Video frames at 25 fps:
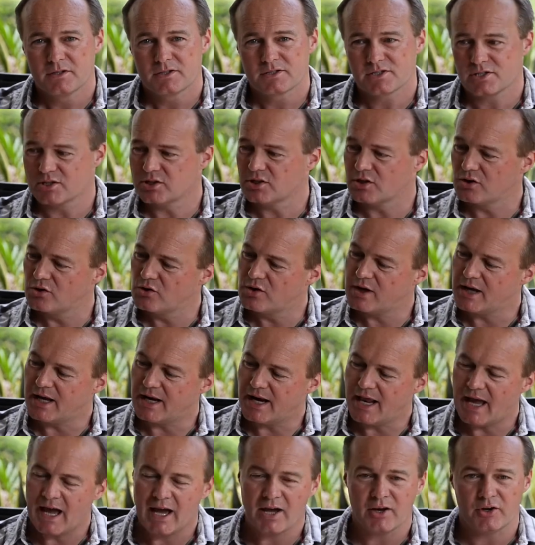So you look at
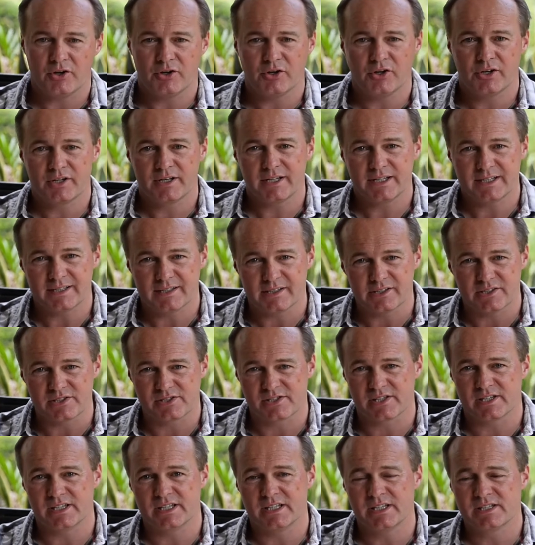how dirty and
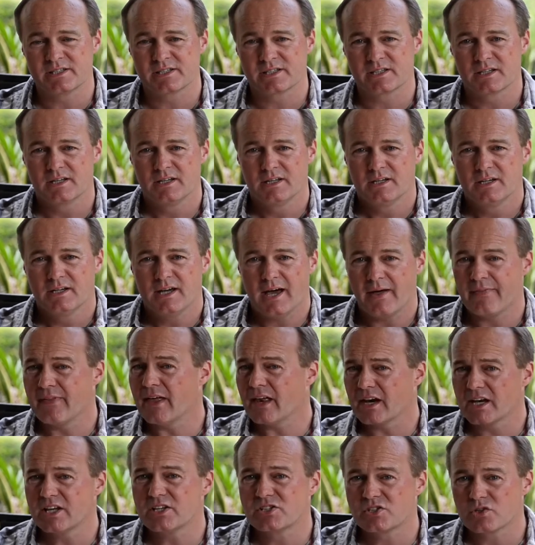diseased, and
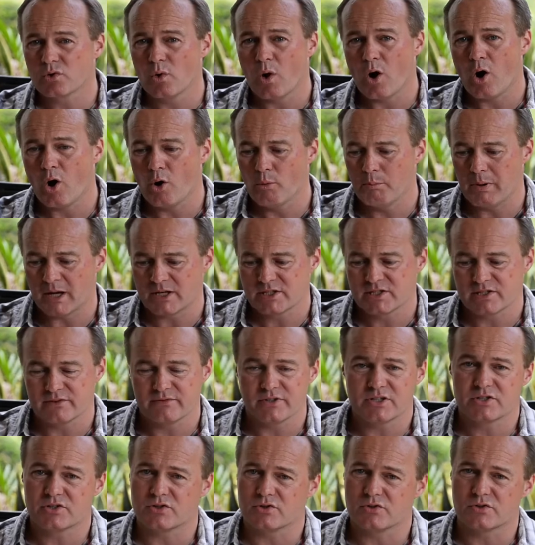that leads to a whole bunch of
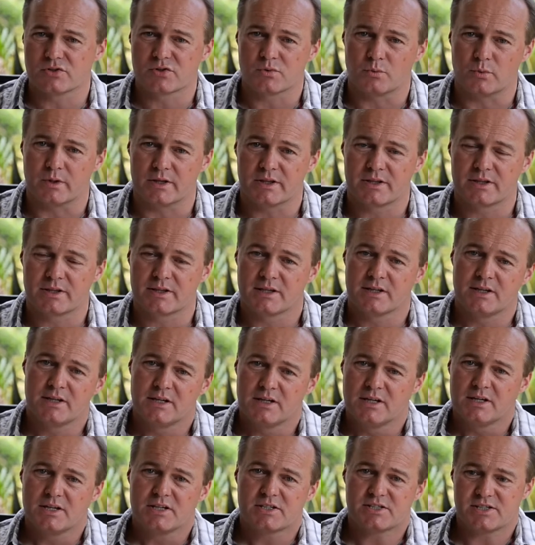issues with
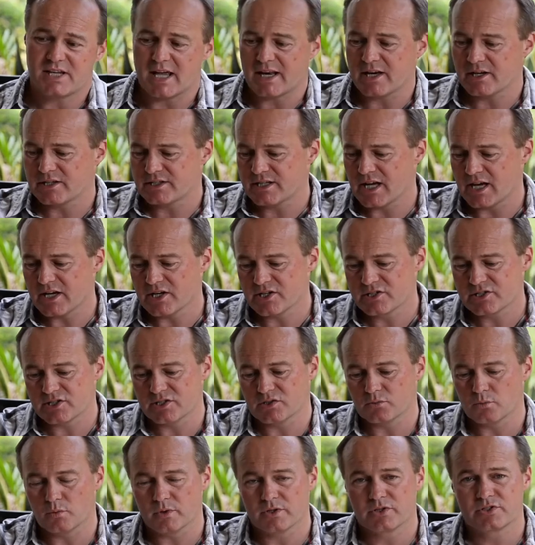
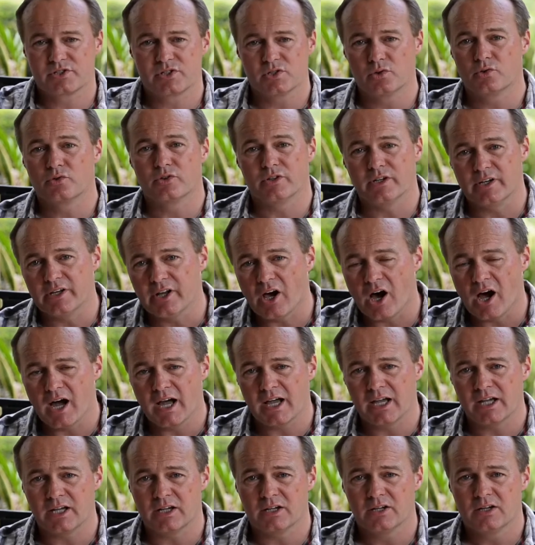sanitation, with children
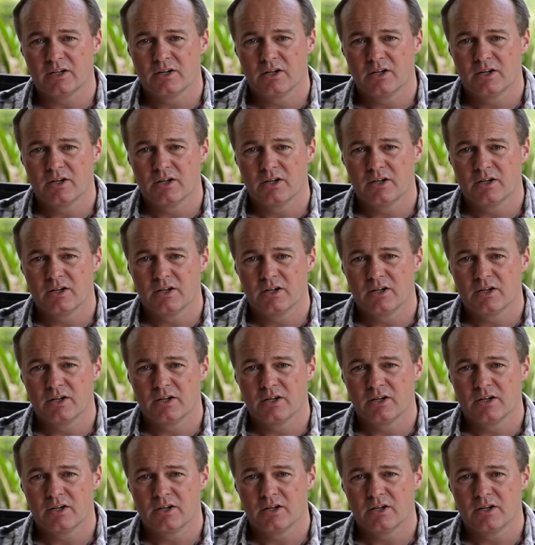dying.